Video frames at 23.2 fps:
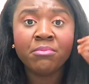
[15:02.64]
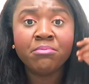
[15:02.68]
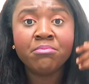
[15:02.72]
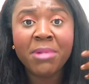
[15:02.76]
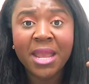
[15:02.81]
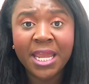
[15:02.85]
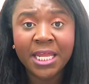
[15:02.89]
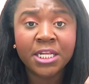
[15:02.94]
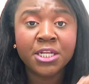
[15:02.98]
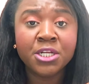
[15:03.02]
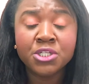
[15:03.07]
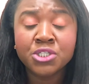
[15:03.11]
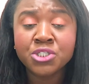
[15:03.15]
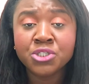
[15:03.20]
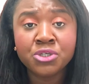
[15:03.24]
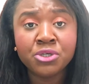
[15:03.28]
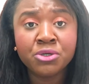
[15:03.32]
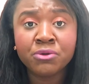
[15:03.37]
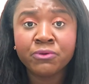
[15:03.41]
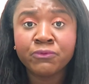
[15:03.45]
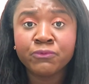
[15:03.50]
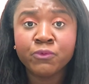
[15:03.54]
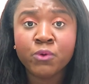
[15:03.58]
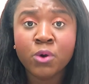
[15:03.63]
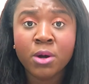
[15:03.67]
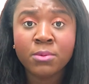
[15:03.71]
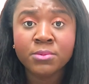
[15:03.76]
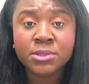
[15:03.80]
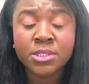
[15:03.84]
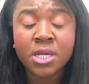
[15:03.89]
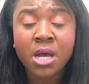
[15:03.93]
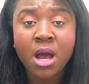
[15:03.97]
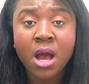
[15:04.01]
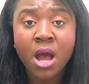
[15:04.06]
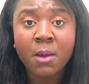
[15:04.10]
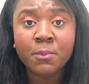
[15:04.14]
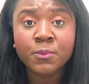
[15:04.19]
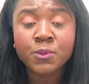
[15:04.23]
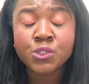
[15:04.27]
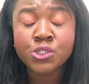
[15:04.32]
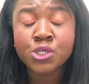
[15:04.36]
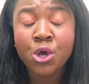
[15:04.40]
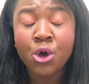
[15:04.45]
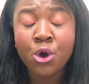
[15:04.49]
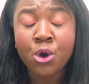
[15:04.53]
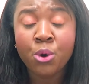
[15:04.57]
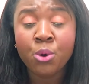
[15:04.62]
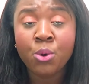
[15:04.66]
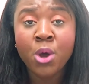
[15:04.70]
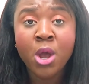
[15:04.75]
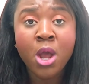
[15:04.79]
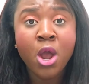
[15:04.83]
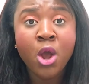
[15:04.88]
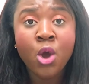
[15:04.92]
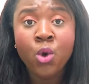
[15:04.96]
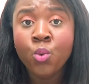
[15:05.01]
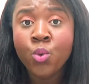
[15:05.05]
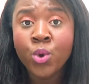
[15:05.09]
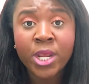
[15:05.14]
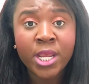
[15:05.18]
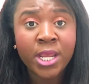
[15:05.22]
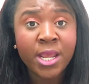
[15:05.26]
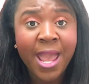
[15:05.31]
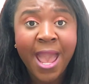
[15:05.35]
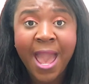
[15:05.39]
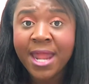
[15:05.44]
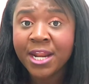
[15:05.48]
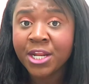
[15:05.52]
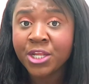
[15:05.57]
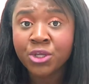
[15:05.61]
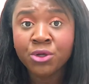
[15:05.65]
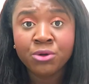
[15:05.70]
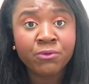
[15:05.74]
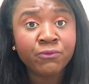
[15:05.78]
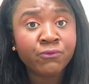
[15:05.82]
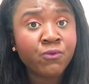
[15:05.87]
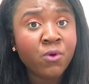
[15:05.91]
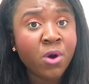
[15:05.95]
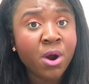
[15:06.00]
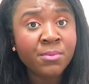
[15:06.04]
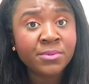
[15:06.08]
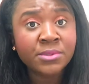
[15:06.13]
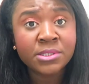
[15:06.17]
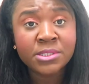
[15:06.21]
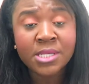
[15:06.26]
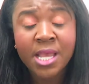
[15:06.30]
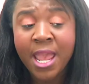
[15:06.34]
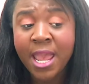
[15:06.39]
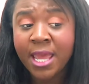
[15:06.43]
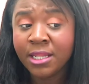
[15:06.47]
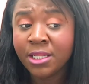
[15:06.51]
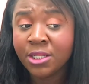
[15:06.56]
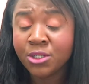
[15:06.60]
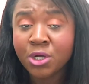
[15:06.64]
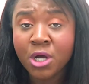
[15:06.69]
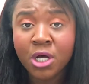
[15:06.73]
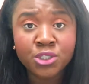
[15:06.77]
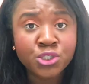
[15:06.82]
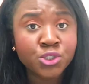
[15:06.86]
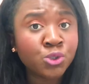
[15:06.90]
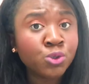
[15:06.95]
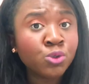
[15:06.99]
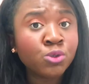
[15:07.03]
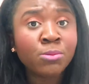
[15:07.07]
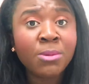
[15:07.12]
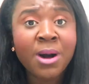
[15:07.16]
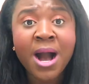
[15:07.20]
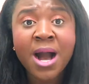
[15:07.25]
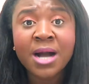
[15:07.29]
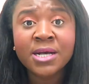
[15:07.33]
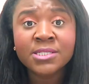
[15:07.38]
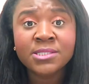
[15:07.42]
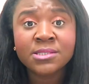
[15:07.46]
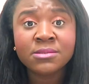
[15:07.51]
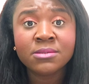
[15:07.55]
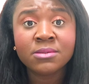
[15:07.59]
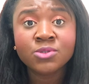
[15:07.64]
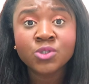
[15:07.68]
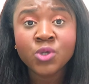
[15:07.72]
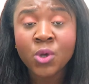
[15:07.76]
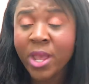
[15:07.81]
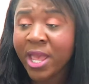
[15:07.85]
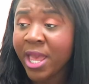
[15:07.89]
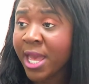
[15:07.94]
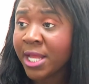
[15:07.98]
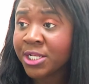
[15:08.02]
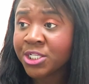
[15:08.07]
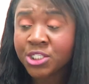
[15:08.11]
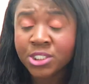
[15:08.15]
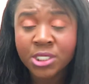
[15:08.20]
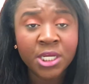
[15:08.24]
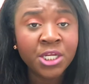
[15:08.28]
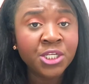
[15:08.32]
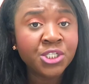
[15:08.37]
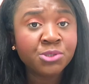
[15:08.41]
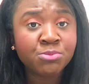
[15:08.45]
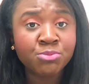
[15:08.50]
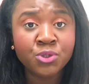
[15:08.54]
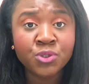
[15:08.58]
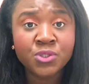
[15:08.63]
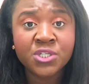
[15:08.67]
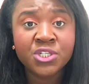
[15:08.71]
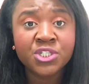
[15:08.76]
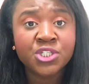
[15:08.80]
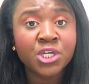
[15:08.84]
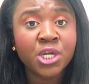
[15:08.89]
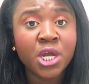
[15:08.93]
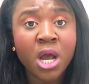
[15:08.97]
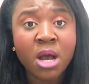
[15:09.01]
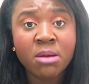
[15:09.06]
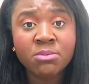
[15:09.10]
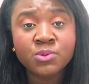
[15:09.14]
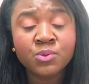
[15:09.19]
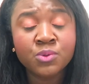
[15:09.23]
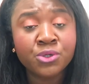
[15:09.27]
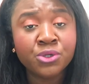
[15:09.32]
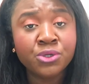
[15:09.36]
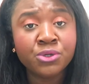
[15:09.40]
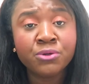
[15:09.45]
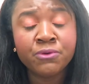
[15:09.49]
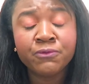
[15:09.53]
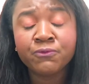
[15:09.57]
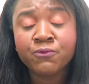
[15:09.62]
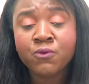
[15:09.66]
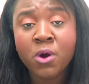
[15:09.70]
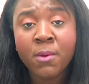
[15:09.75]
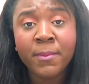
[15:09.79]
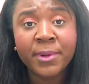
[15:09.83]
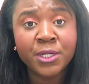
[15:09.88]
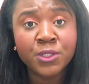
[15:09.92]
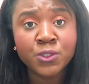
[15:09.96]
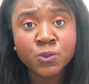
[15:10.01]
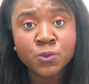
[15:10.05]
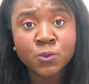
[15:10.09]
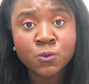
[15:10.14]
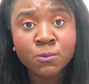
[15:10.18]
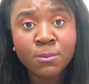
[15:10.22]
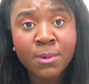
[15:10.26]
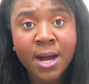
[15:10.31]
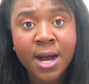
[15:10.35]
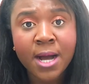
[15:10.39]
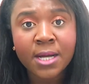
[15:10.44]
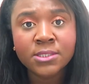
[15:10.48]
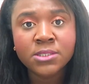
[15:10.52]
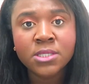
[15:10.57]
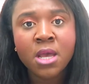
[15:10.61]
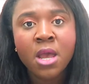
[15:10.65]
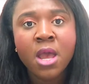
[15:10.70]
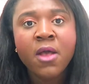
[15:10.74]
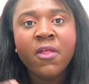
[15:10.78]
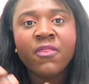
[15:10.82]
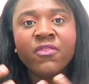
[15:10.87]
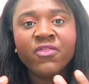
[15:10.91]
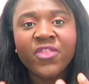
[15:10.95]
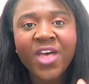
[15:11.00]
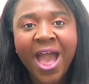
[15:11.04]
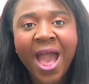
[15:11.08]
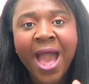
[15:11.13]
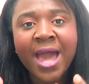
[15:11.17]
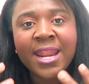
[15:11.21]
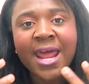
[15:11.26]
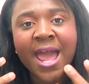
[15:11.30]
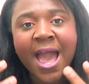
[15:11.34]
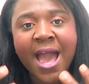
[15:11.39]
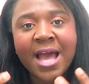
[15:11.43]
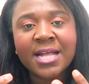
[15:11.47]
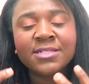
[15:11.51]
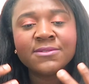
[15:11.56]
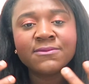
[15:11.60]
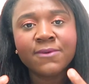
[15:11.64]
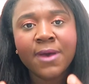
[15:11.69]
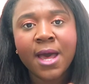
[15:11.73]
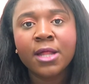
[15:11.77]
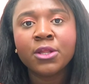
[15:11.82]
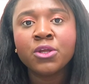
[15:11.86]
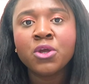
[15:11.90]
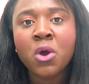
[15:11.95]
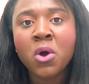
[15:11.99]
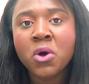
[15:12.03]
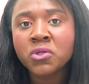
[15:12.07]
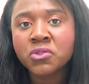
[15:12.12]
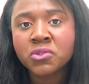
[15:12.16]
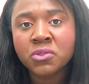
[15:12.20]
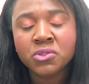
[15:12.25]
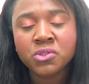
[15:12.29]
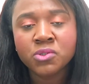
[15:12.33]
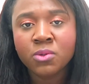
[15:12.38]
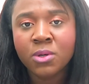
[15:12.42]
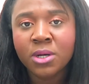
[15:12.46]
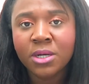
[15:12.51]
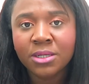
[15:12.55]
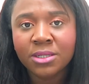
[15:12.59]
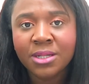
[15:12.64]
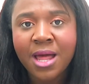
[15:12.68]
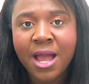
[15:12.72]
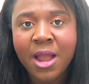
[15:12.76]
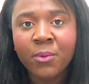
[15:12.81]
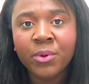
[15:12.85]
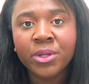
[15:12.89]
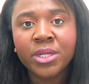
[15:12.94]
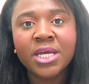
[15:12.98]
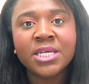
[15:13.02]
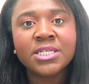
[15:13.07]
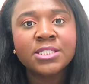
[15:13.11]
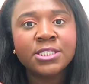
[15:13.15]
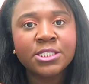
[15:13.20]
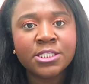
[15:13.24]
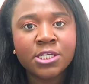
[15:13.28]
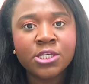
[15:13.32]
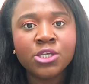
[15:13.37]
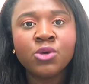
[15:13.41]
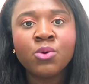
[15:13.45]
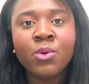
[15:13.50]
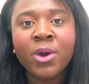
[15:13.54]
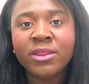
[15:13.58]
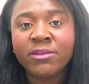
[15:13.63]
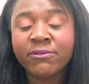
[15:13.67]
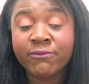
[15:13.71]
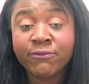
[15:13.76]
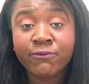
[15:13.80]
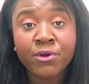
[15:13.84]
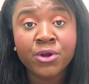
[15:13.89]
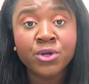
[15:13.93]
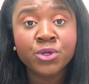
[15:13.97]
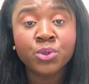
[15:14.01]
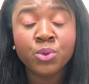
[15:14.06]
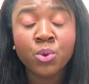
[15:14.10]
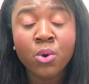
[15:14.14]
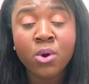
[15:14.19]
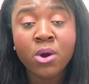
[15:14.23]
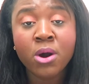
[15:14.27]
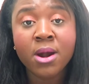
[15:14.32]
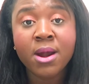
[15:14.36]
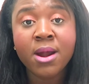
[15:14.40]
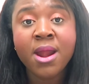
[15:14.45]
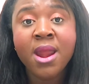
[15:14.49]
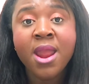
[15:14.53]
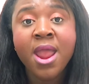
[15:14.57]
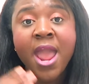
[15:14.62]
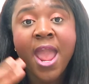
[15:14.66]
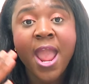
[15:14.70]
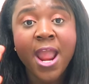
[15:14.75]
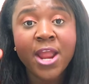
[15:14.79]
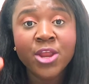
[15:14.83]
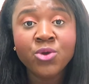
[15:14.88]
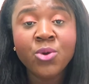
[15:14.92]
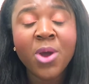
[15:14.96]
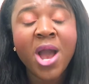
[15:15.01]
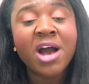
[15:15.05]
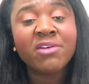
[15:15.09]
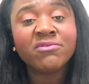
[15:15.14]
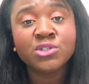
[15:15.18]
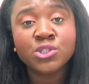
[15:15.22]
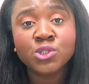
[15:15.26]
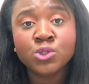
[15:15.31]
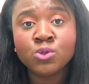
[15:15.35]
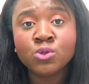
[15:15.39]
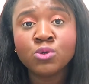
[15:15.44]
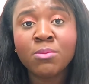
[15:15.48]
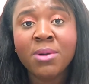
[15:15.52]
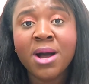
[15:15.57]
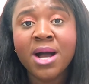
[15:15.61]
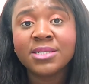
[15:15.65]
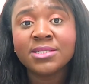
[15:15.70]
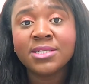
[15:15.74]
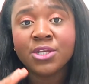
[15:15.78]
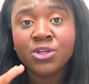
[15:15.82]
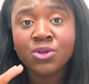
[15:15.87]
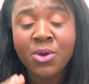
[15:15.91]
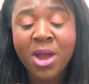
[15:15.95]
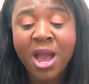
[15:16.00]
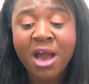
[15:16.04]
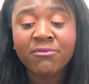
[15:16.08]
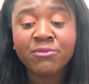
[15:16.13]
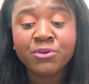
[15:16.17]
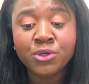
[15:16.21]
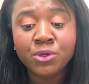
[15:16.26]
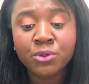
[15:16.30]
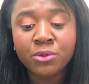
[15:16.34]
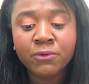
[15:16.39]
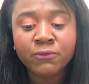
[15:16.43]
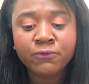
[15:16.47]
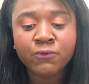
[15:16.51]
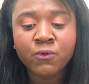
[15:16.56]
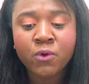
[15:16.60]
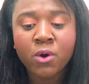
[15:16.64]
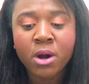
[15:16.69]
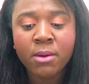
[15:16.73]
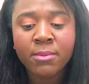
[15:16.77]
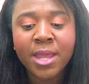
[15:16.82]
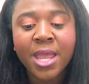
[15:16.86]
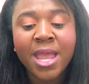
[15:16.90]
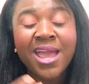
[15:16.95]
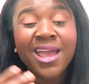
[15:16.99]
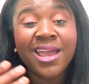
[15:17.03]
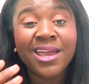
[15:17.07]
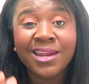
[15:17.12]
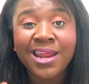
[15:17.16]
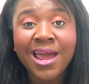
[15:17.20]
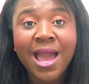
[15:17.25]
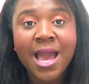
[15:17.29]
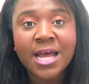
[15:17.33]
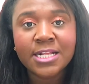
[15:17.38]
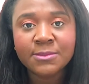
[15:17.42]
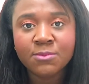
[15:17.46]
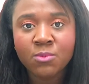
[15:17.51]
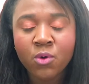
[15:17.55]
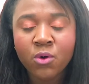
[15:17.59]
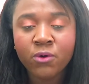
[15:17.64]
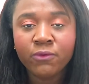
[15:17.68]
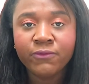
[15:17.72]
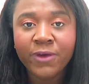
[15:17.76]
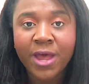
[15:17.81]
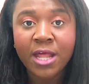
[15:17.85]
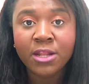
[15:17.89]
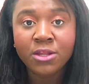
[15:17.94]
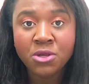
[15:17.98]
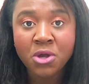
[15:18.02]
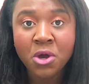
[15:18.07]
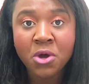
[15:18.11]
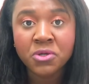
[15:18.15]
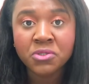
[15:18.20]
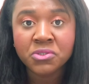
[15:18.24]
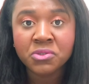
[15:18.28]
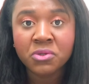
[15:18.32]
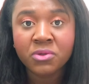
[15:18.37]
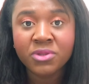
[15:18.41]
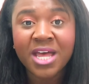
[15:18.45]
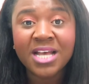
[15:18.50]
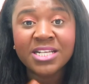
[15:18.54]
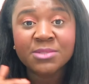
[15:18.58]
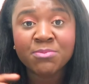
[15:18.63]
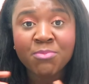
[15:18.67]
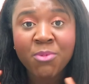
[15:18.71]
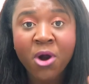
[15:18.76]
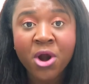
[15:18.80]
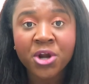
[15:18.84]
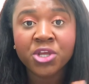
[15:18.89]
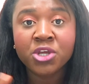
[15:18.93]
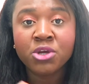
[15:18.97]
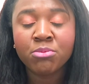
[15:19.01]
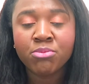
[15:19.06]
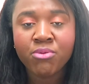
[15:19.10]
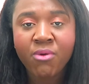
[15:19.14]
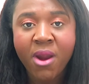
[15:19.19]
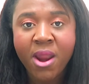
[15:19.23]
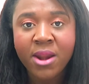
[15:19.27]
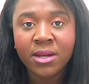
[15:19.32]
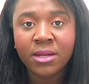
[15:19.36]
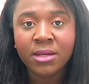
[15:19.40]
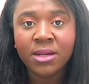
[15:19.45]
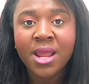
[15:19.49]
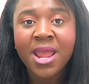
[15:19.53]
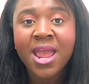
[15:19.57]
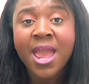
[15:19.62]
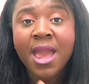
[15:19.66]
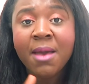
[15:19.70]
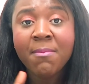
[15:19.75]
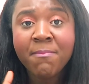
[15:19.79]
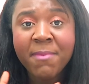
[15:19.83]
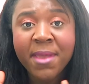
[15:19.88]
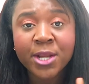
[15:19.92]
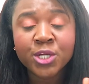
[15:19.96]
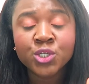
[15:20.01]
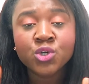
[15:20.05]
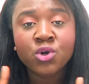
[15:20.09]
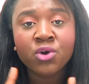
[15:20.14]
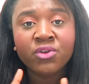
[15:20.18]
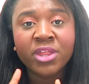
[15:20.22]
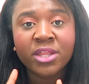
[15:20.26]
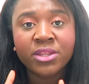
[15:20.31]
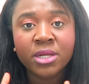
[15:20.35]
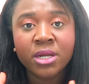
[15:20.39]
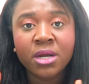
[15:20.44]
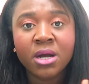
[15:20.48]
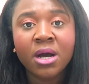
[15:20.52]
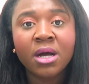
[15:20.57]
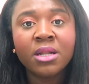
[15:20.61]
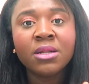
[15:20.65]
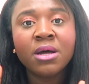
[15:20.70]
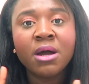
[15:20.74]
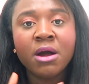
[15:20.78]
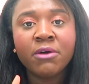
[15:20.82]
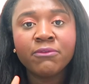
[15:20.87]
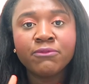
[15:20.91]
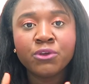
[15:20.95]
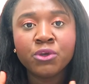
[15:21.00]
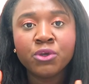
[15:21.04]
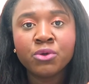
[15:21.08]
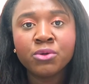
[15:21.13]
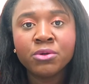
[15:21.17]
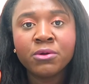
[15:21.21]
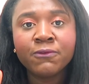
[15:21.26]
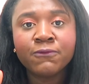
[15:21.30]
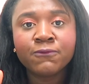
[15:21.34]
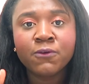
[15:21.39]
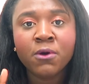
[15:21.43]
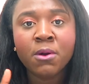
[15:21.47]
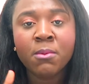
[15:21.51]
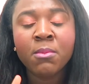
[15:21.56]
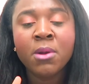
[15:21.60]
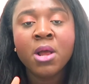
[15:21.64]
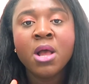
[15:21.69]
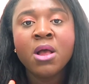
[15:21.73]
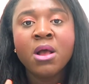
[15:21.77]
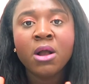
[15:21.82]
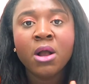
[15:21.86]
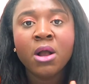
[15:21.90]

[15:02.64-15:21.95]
made it into uniforms. So we added uniforms and a toolbox. So each beautician comes with a uniform and a toolbox. That adds value also to a client. When they see you at the front door and you have a toolbox and you have a uniform, it adds more value also. That's part of your branding. And make sure that the color of your uniform